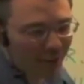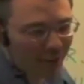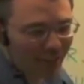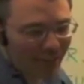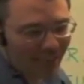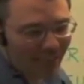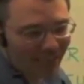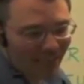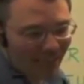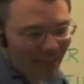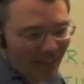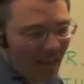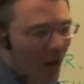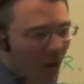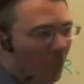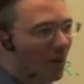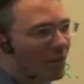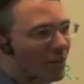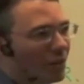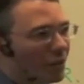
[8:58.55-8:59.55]
meaning how
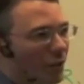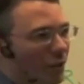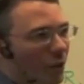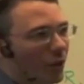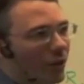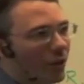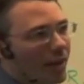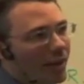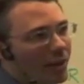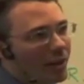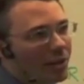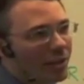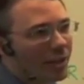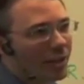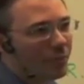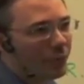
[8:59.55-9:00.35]
much solar energy